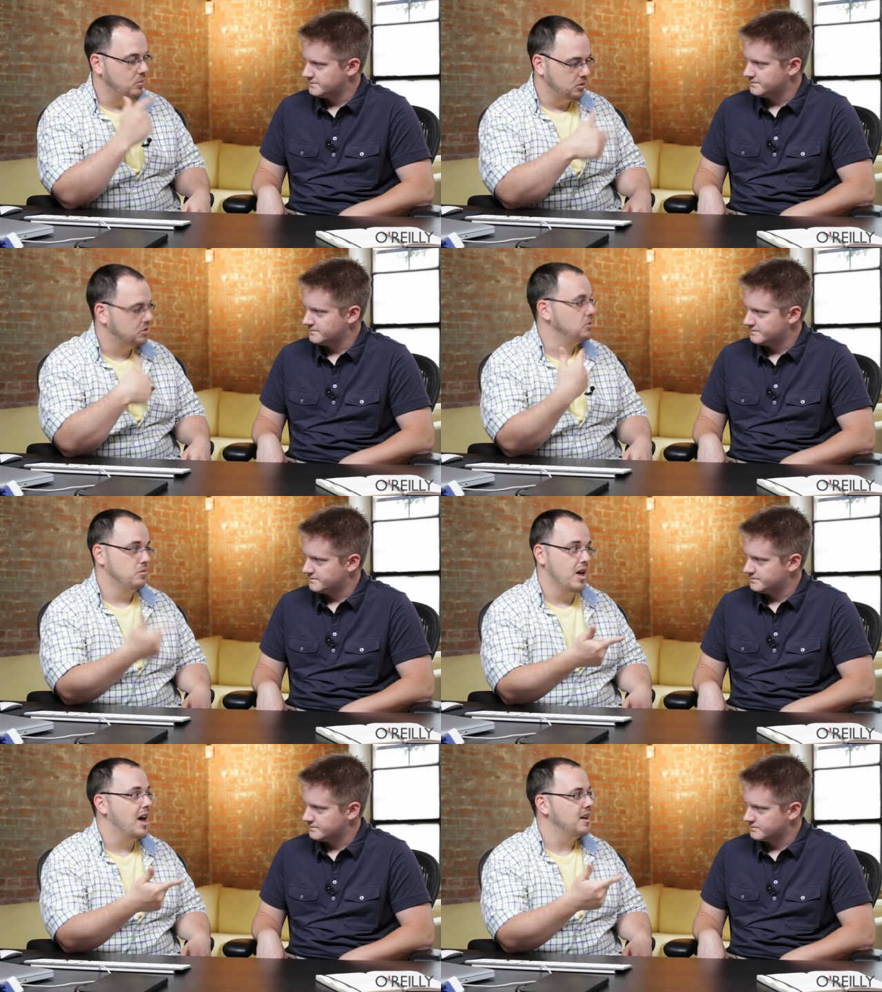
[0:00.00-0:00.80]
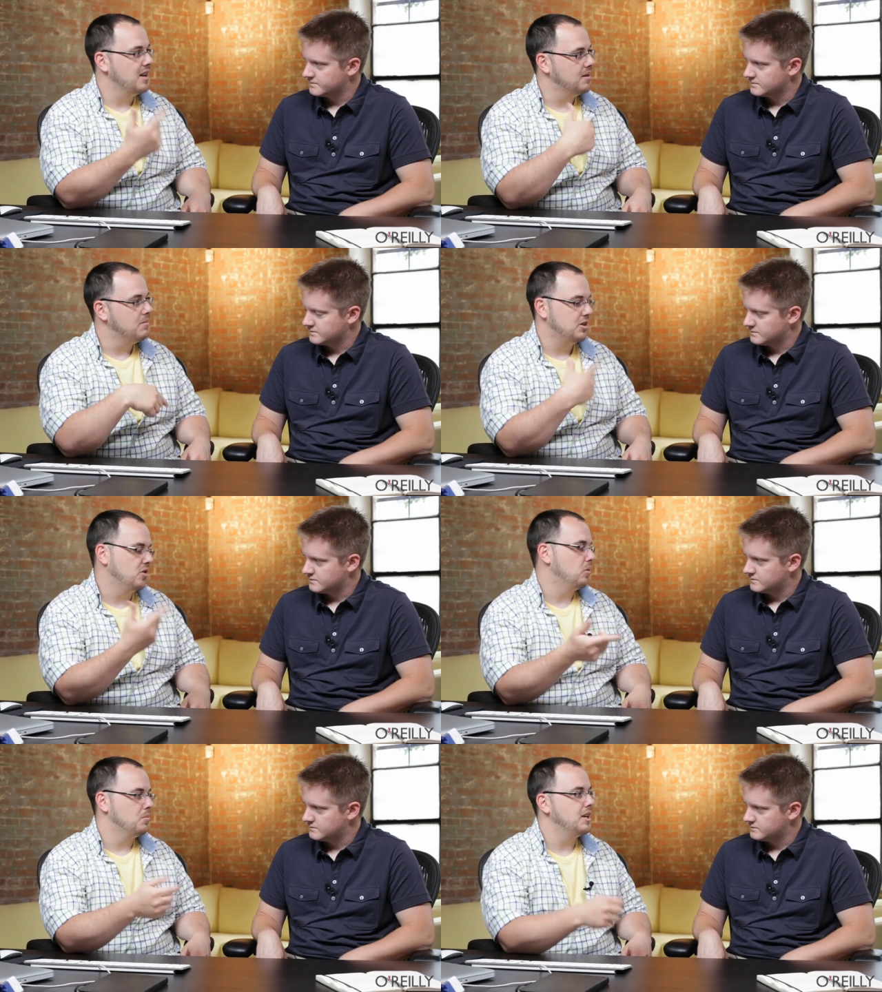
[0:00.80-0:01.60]
Speaker 1: we'll tune that and make sure we're
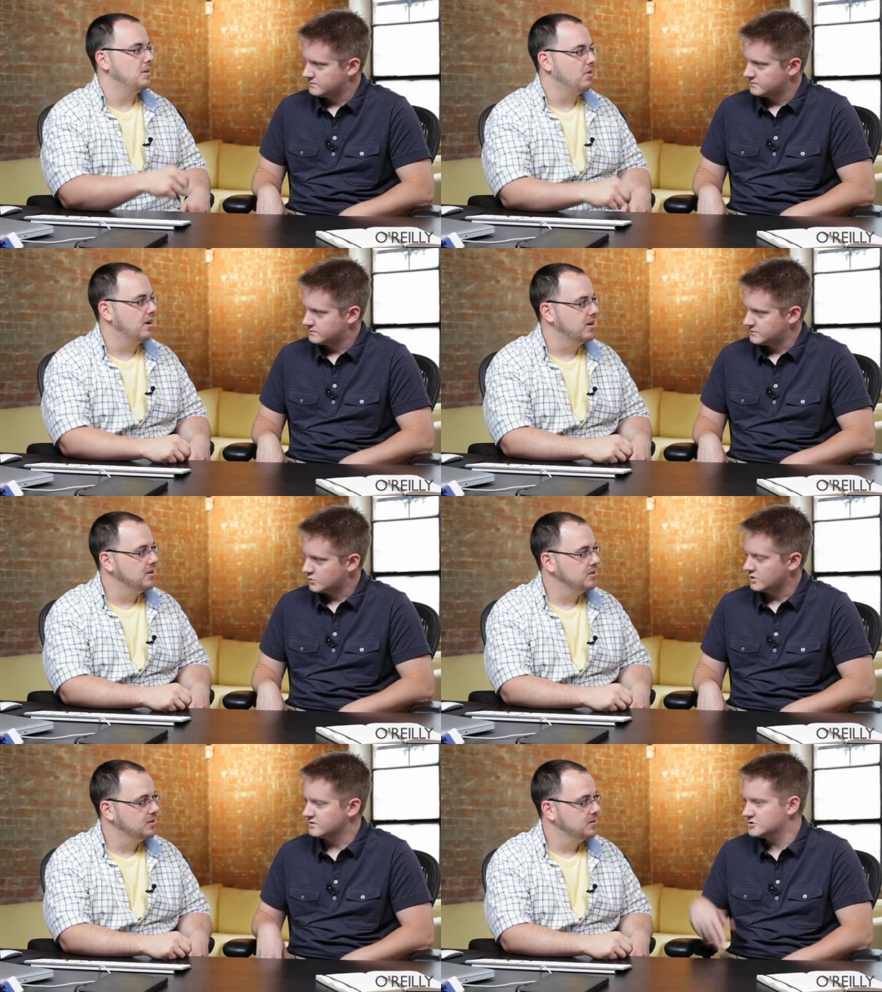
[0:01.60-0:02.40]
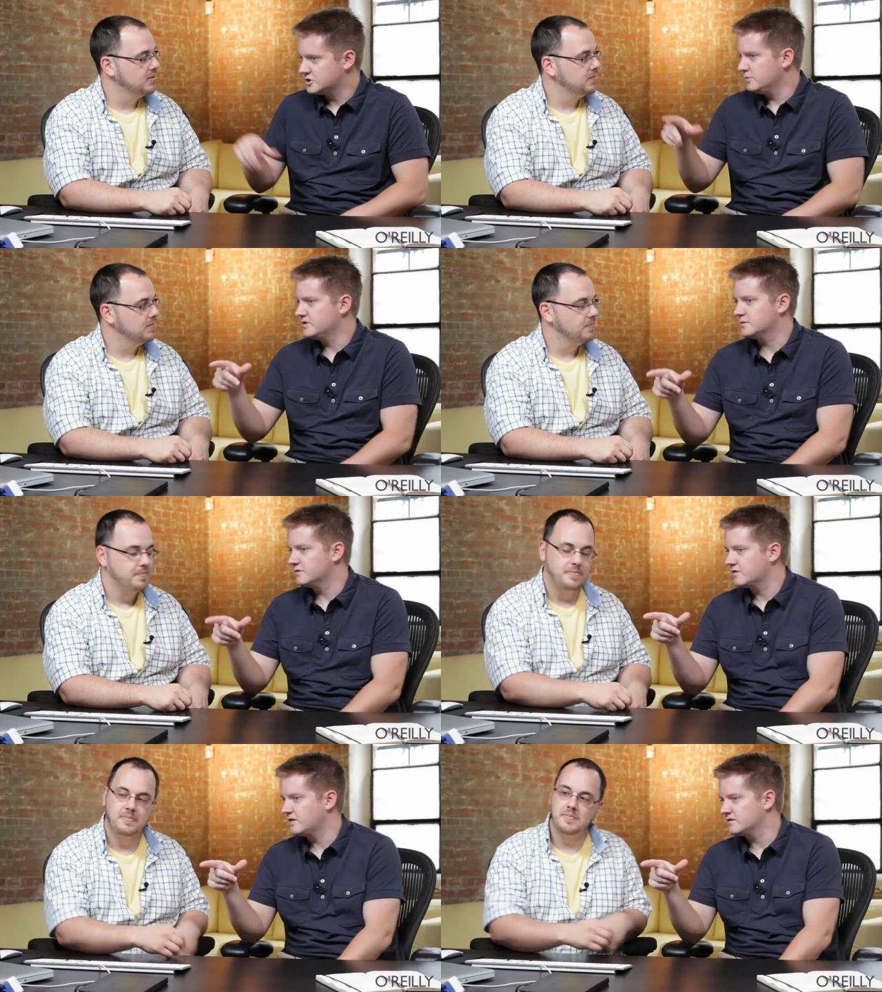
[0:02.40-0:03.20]
making progress.
Speaker 2: Okay. So show me some of the
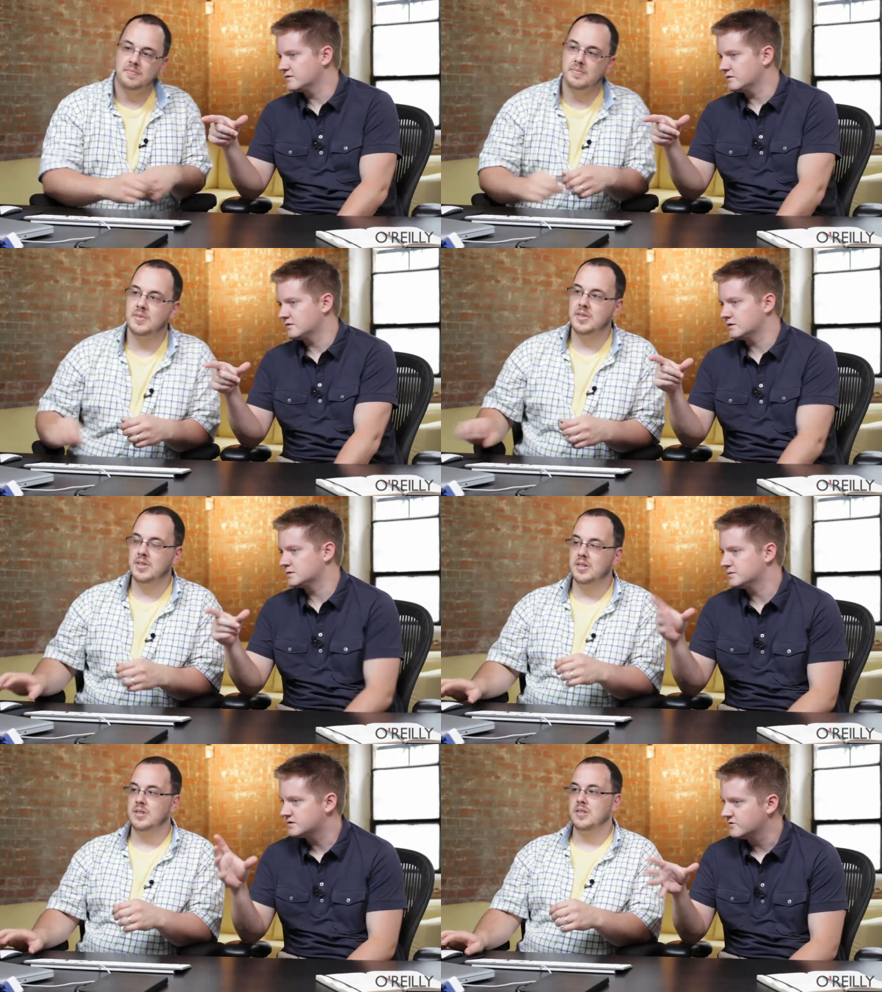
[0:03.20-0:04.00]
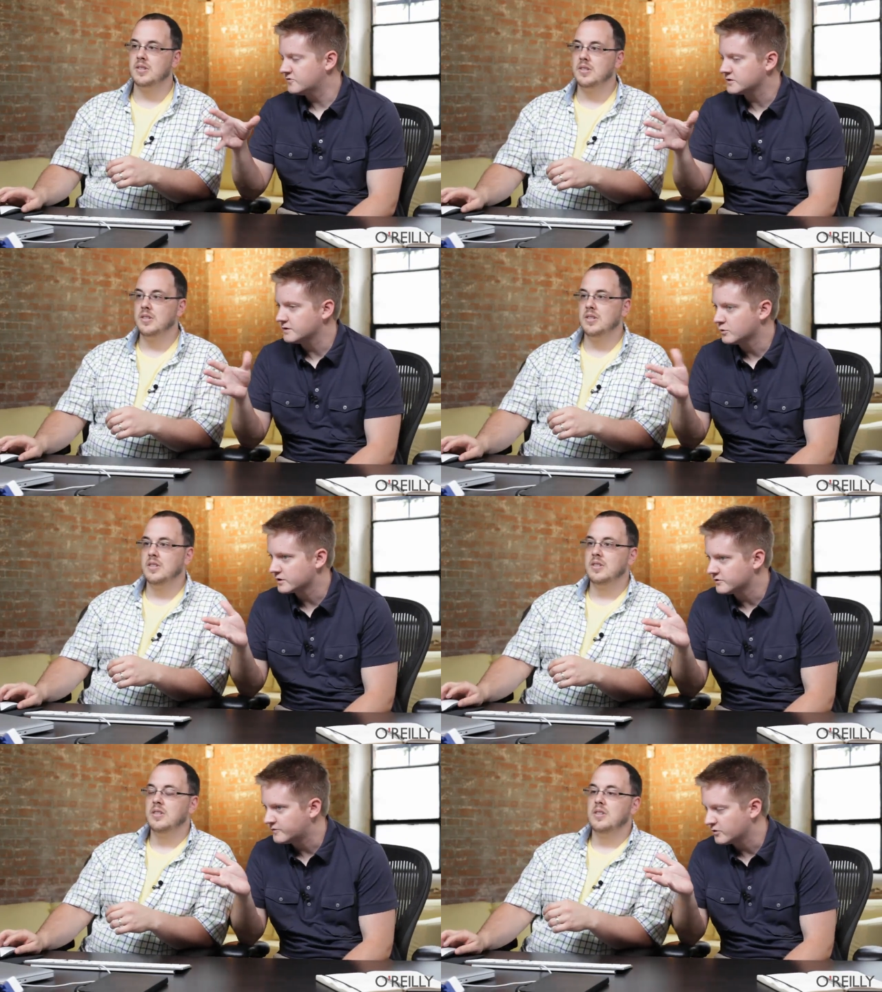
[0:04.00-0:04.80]
things that, that specifically we're going to
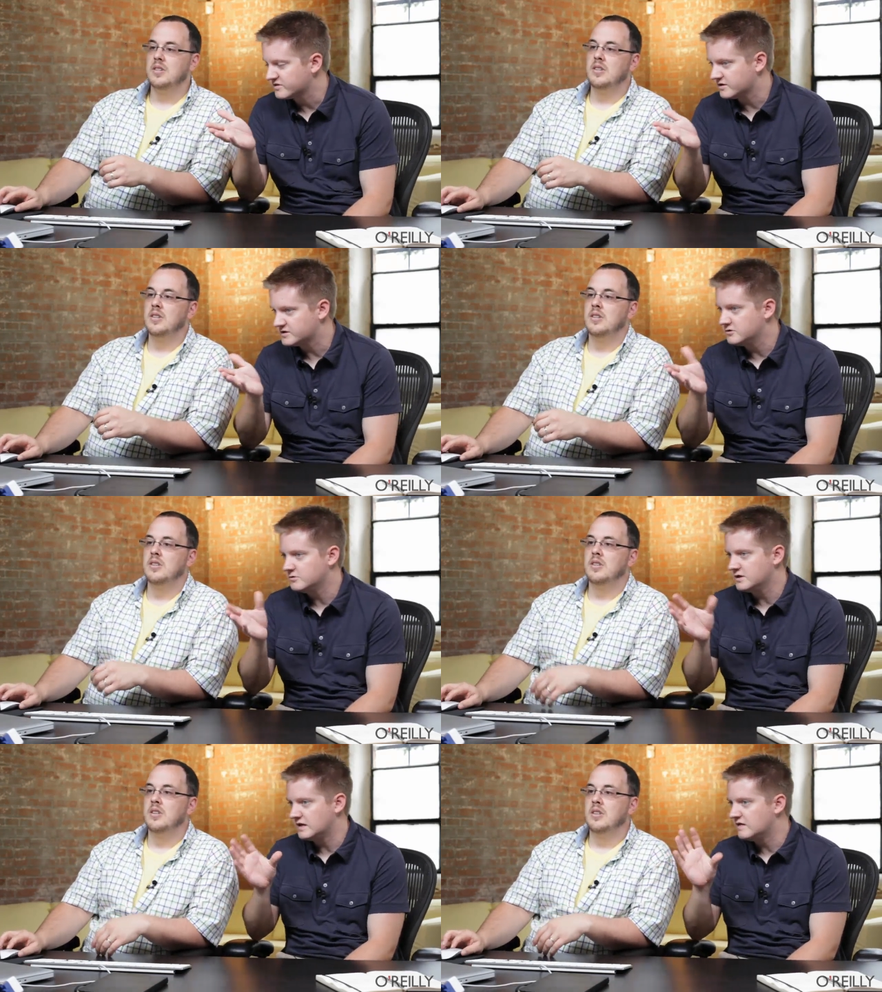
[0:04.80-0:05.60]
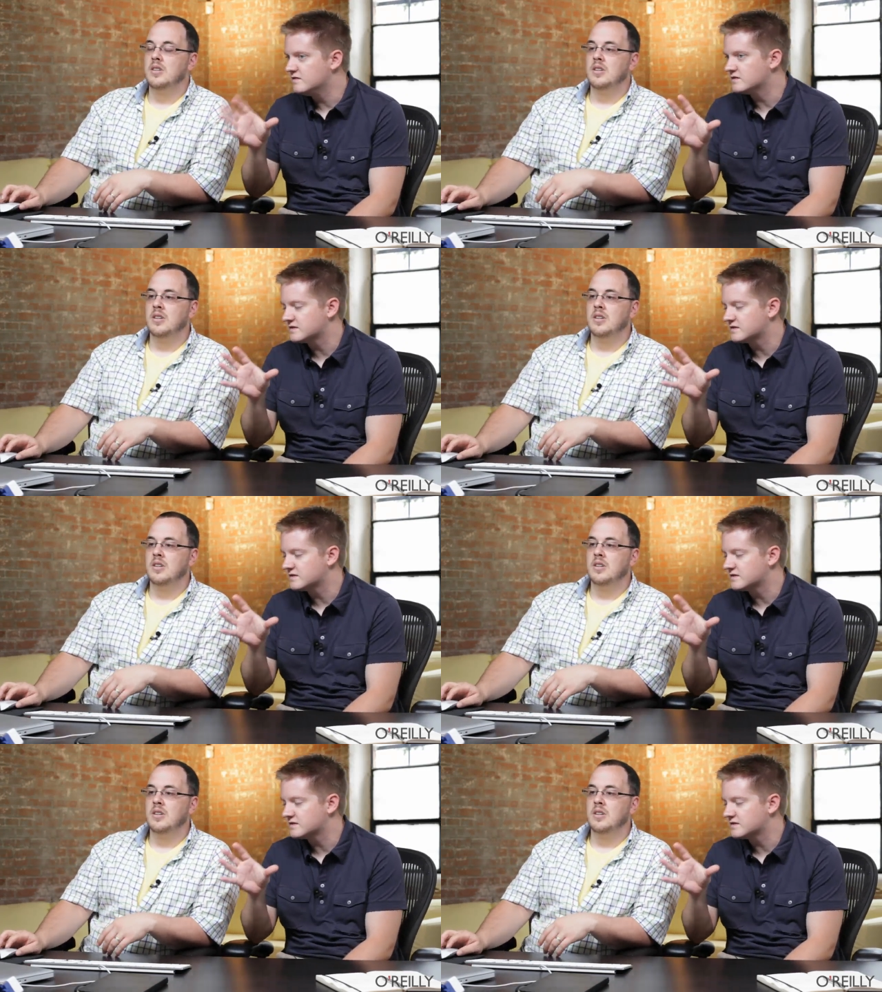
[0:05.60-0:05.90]
focus on tuning in this